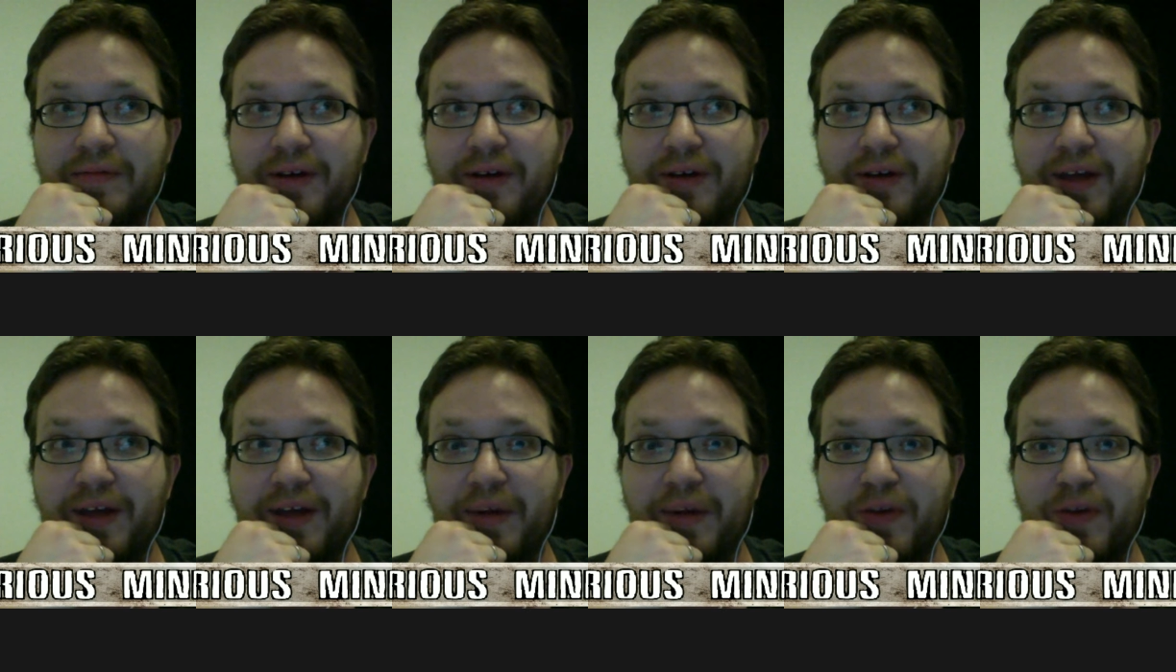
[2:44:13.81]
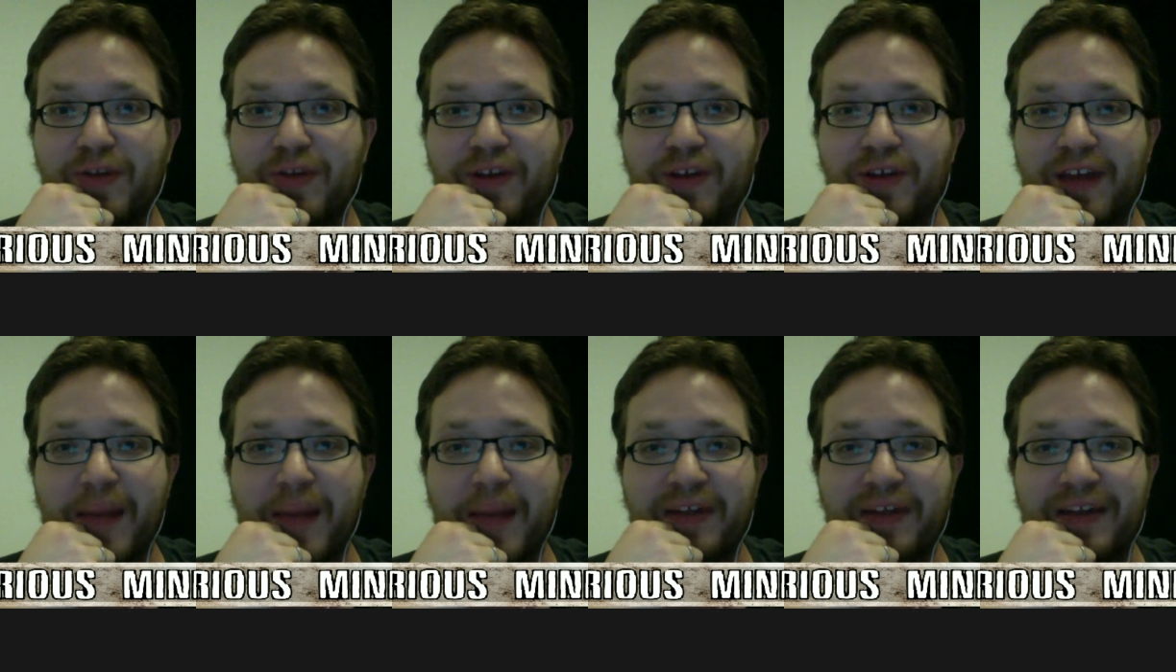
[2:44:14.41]
okay, what's
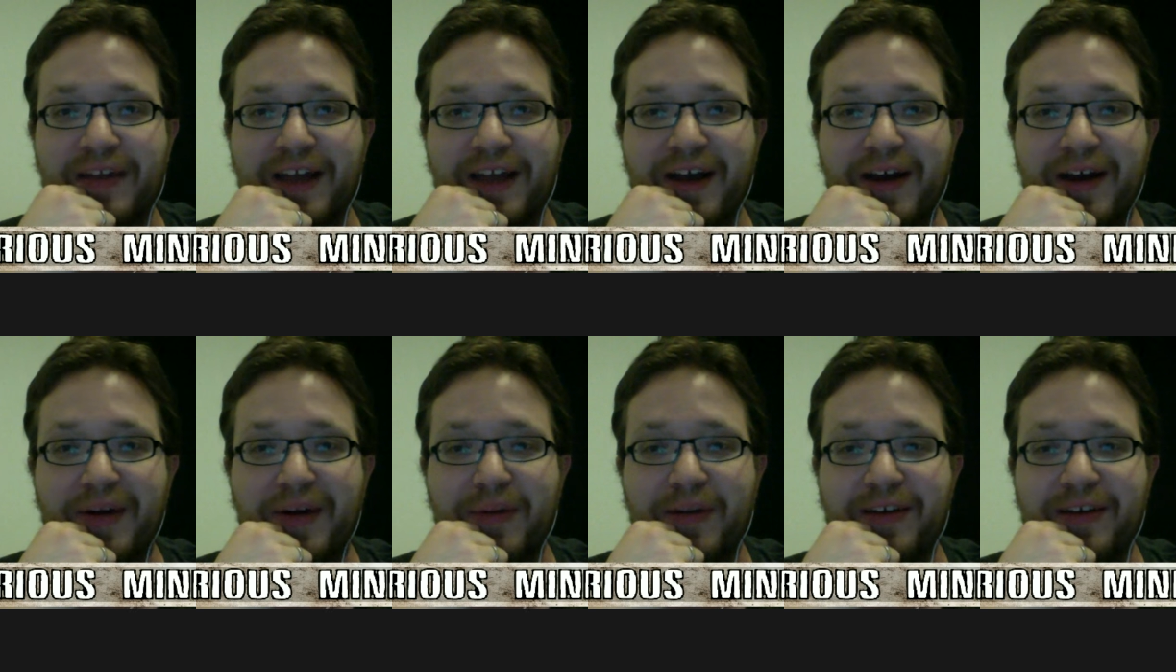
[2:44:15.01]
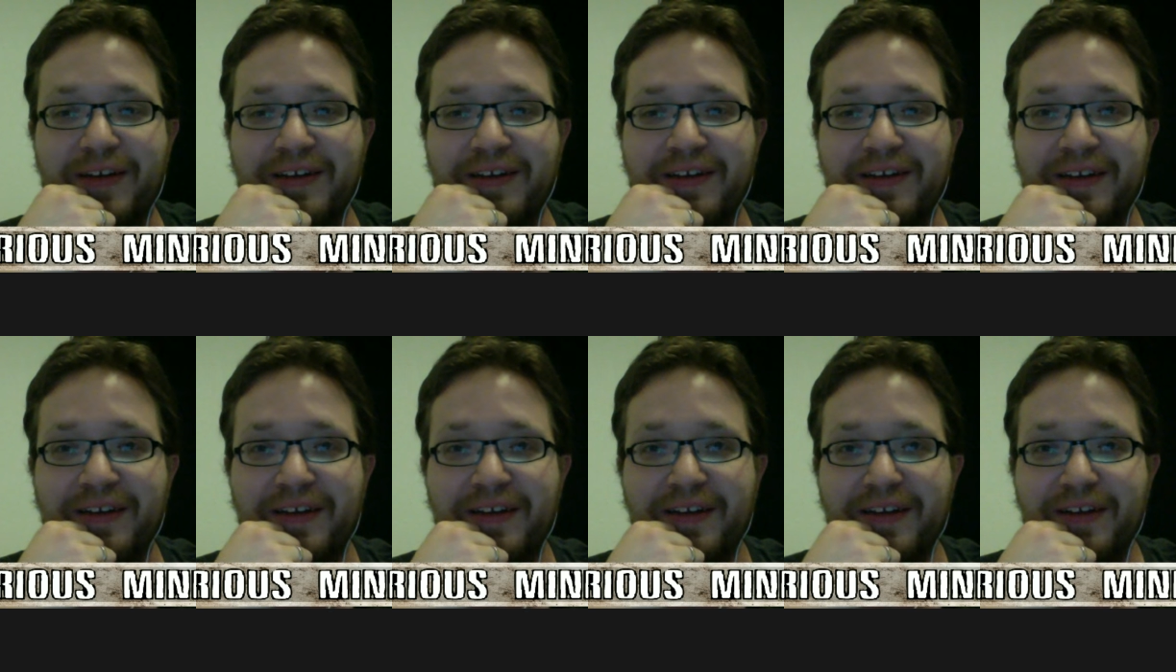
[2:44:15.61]
going to happen now, and
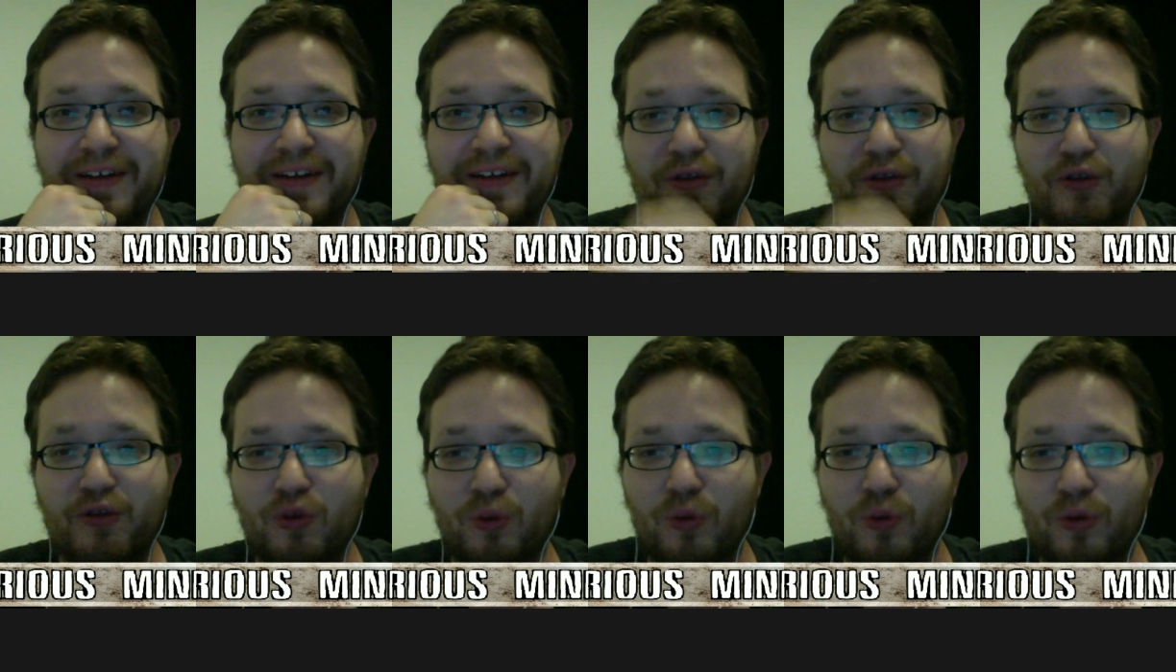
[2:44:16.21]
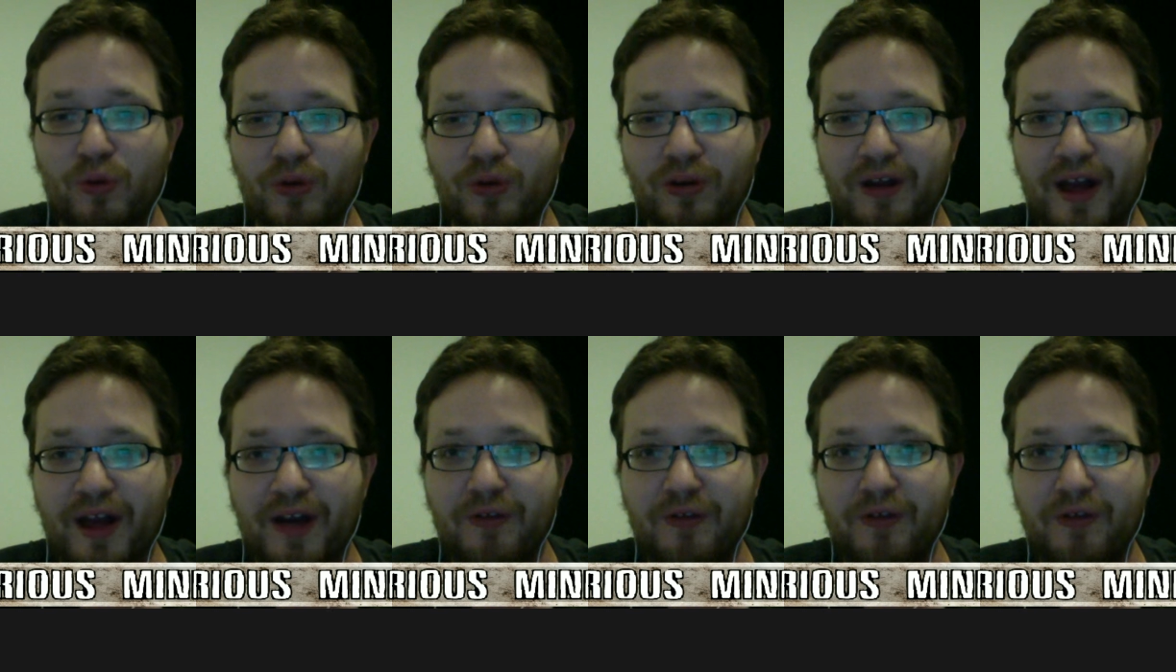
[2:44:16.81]
not
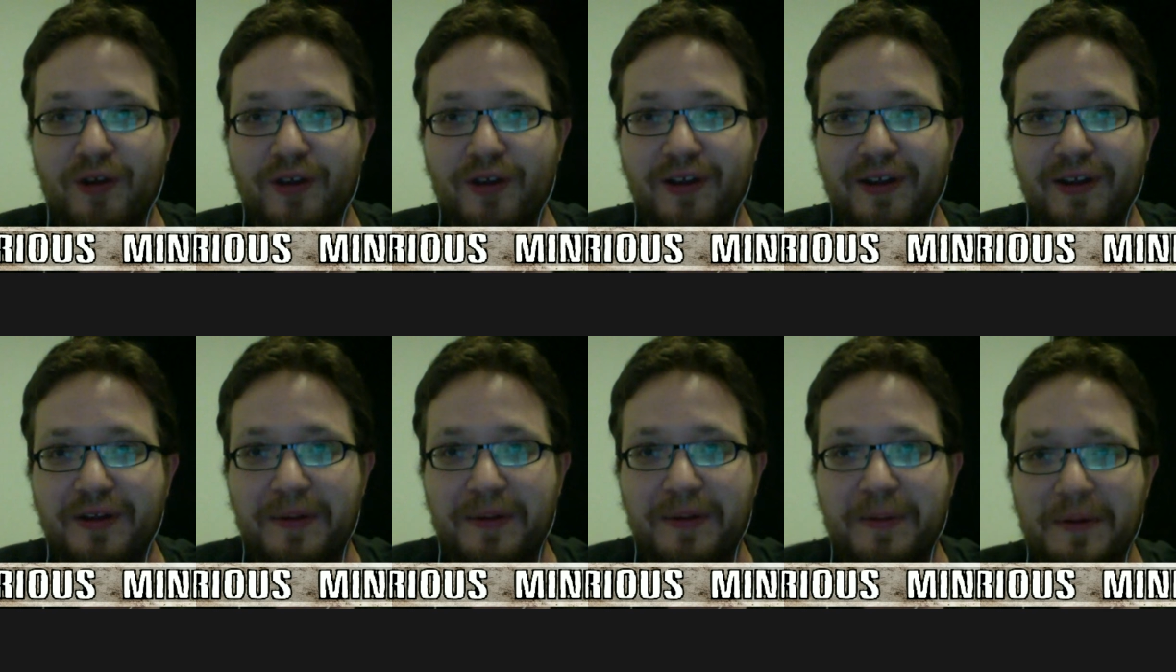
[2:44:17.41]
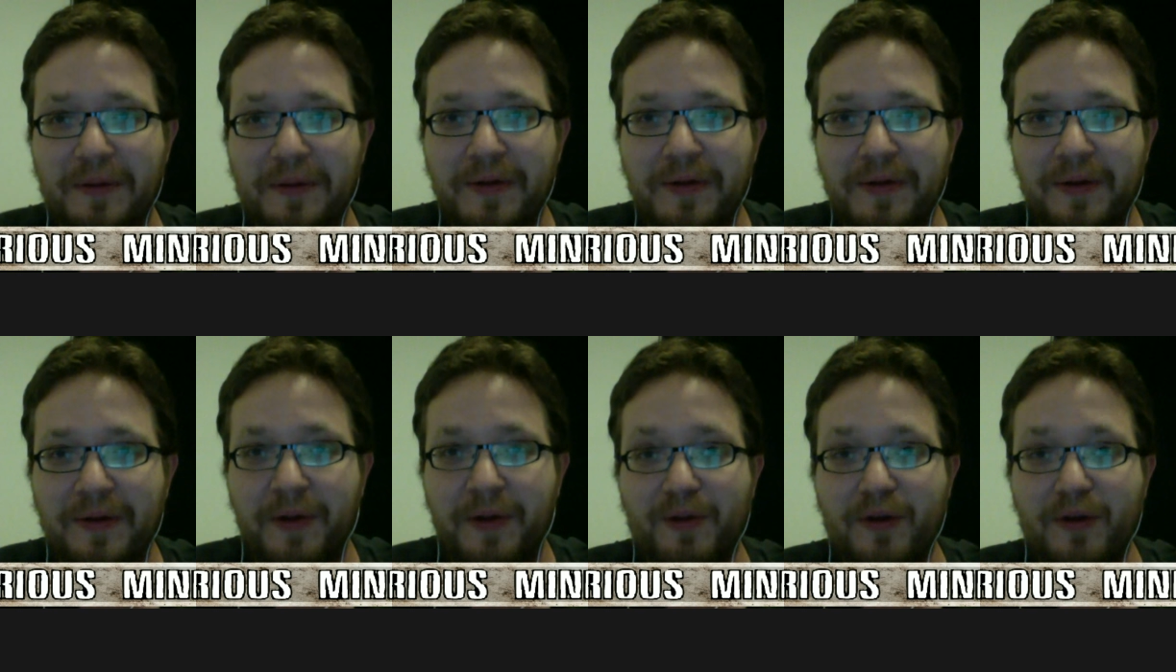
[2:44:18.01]
sure how
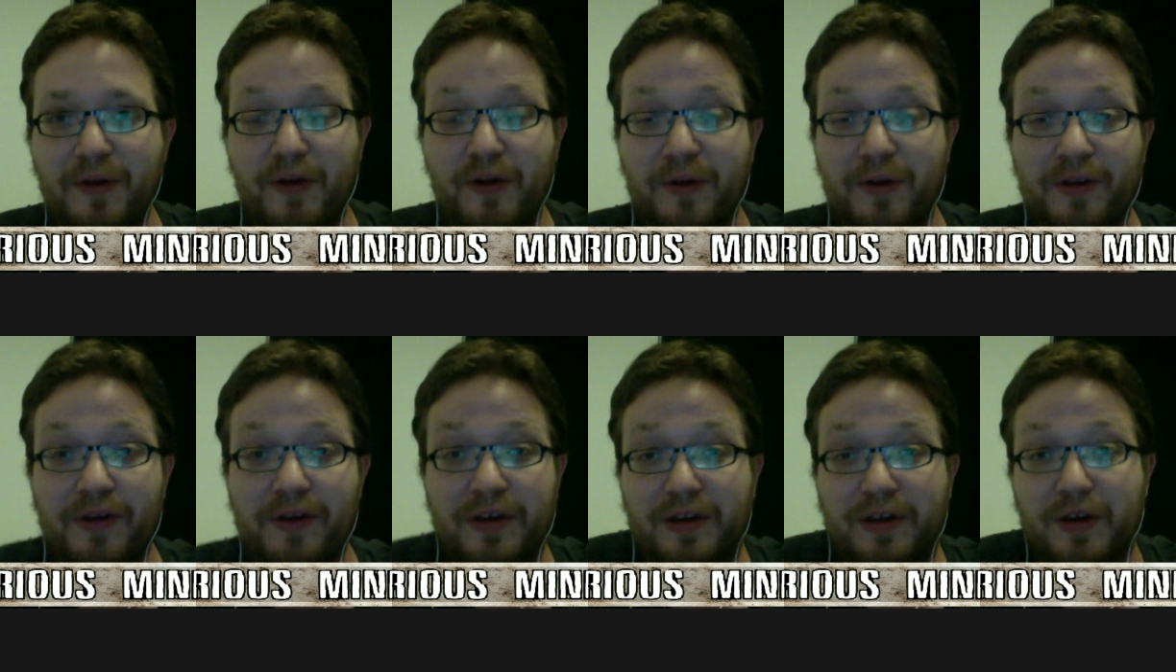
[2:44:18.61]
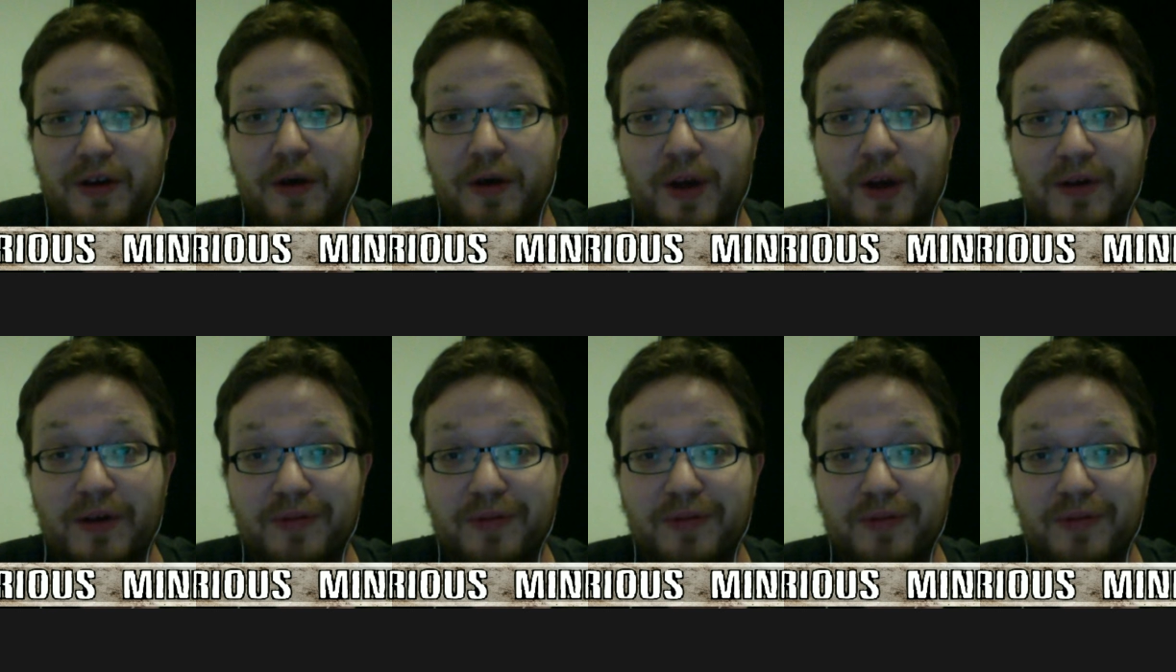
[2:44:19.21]
well, what's gonna go